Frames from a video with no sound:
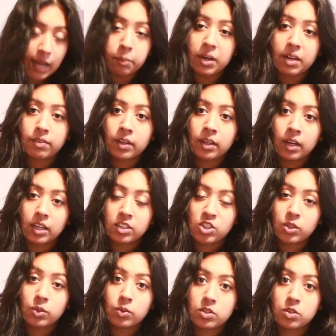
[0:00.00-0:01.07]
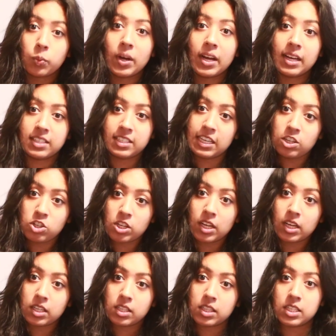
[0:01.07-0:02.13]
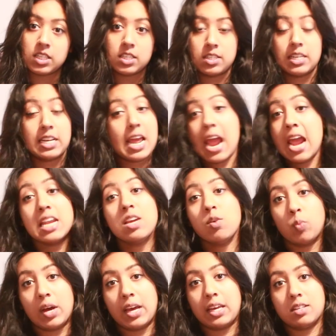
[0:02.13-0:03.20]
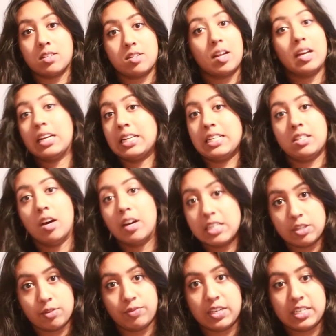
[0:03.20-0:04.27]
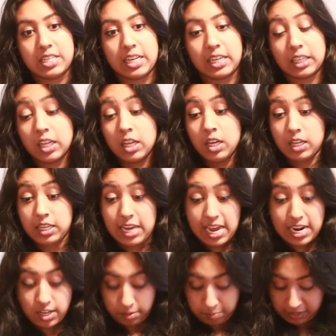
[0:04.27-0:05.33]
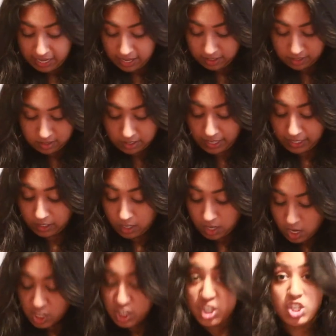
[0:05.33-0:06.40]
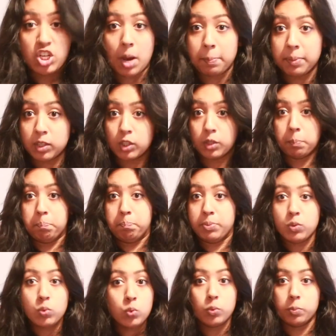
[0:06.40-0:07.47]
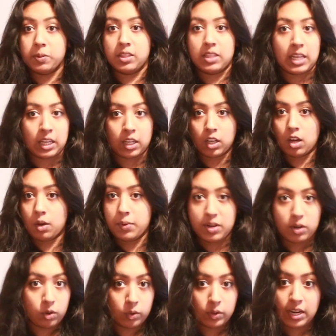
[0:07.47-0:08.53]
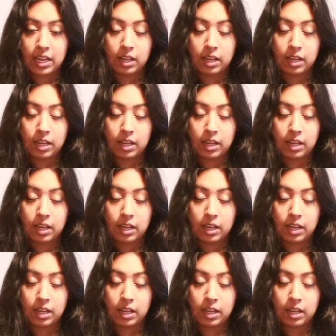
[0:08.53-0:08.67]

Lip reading: and whenever I choose to wear a t-shirt that is in any way slightly tighter fitting, you end up getting this like double boob thing going on.